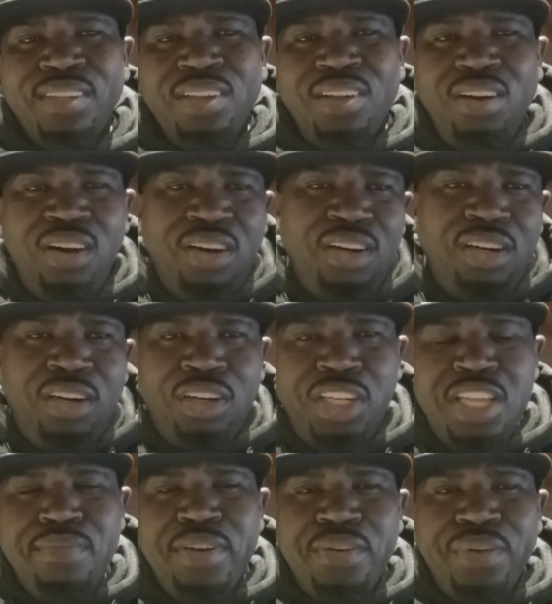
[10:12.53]
or all
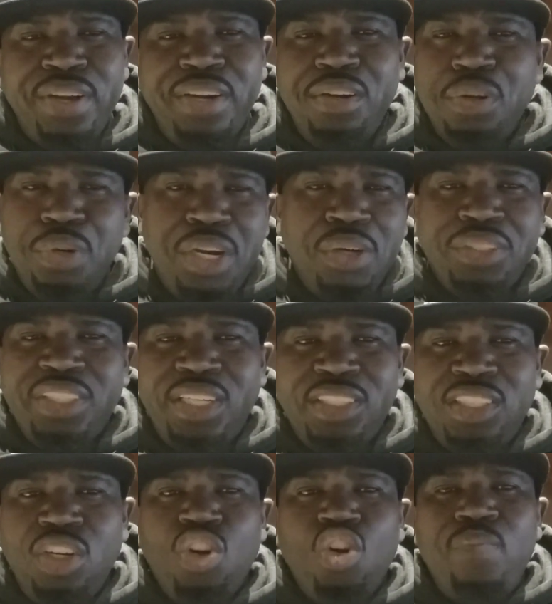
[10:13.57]
the immigrants, they will never tell them
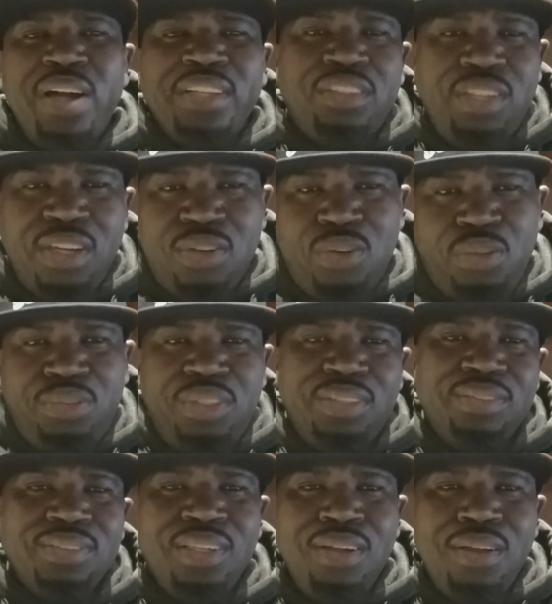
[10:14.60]
to go back to their country.
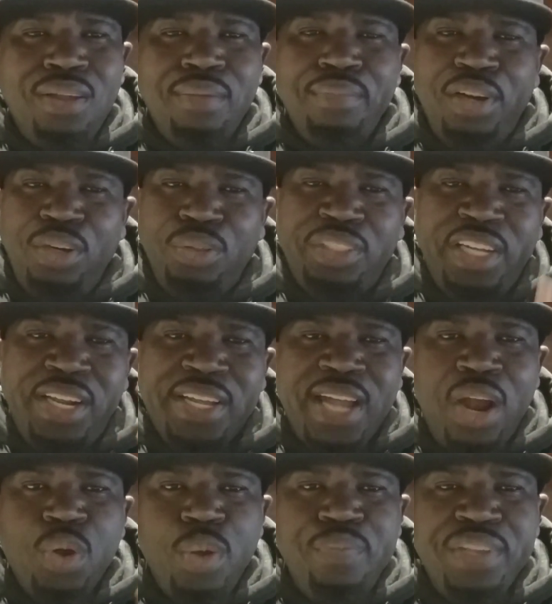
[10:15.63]
But they will tell the
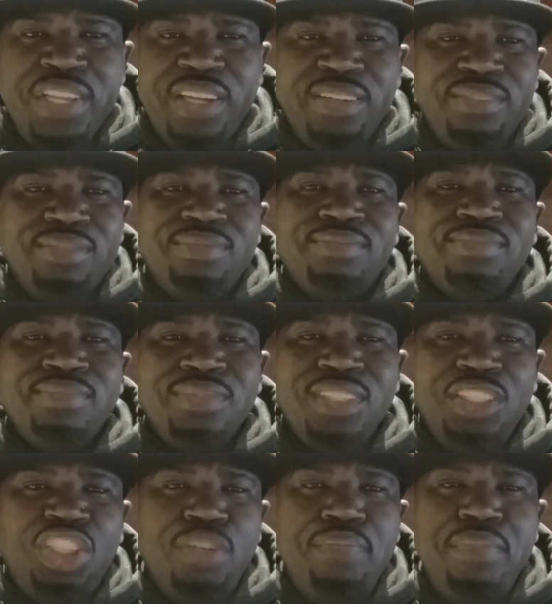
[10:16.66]
Caribbean,
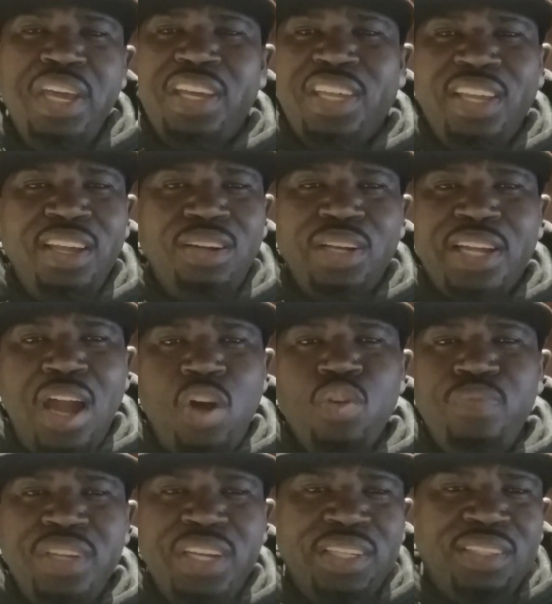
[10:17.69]
the Jamaican, the
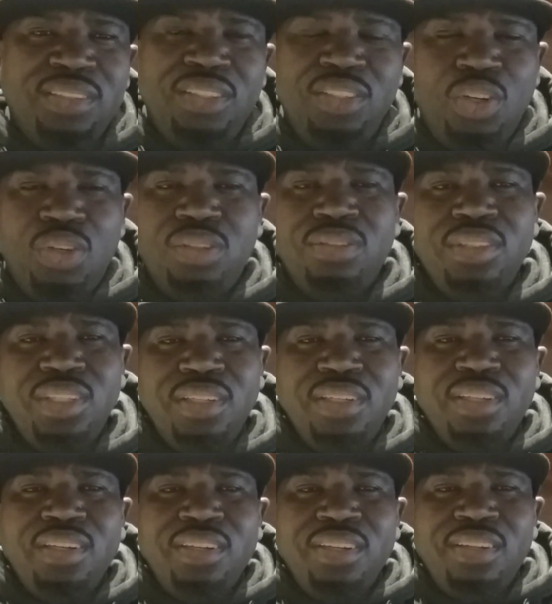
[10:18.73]
Caribbean,
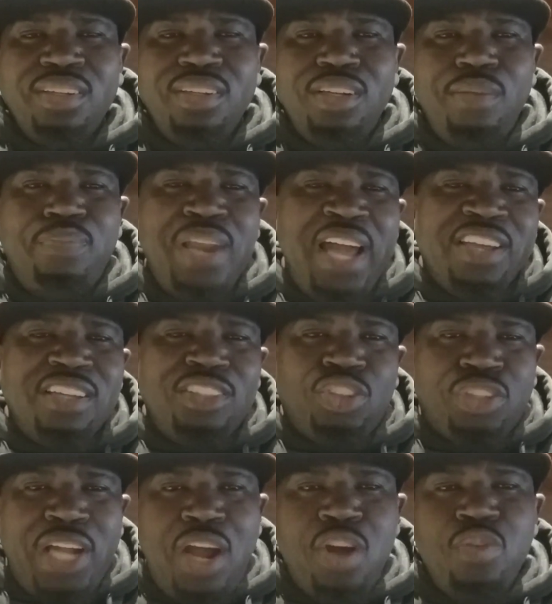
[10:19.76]
the
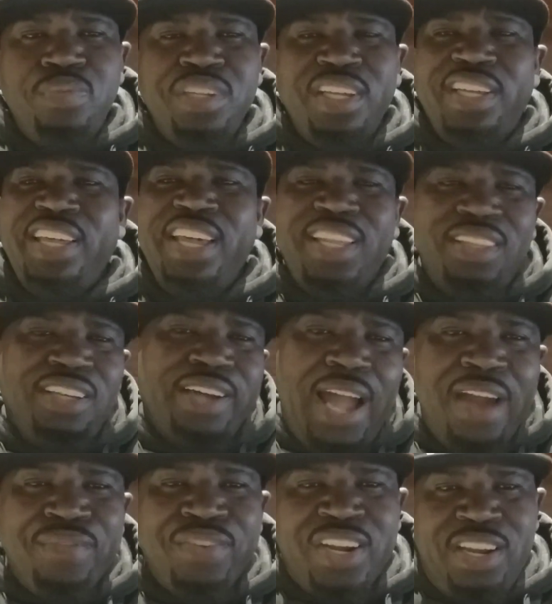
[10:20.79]
black Caribbean and the
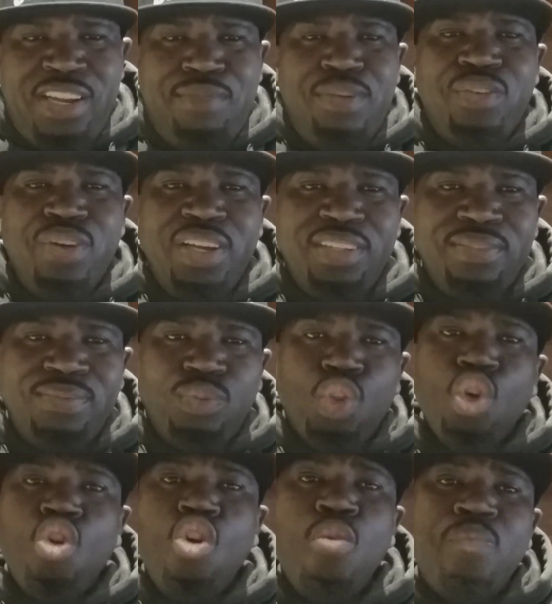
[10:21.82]
African immigrant
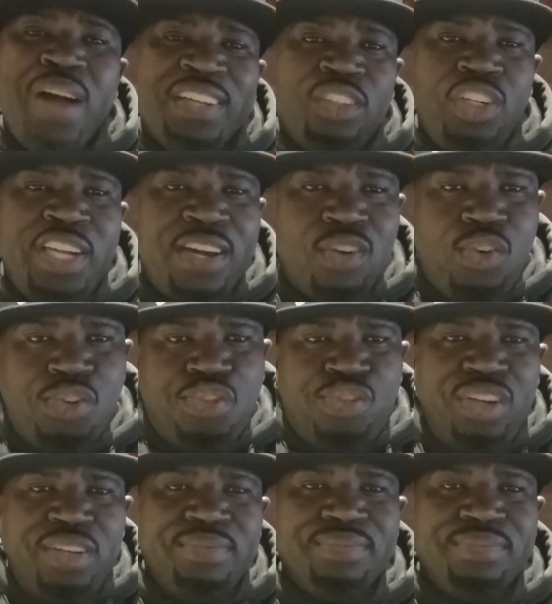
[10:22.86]
to go back to their country.